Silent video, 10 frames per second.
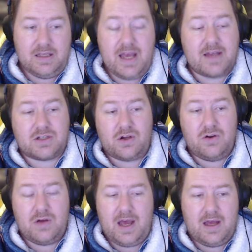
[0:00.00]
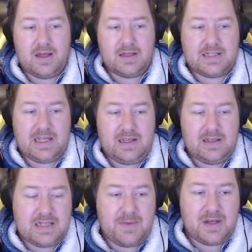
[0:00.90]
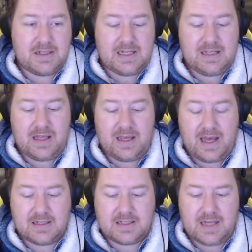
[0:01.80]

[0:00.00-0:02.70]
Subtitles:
Yeah, so TMNT, they had,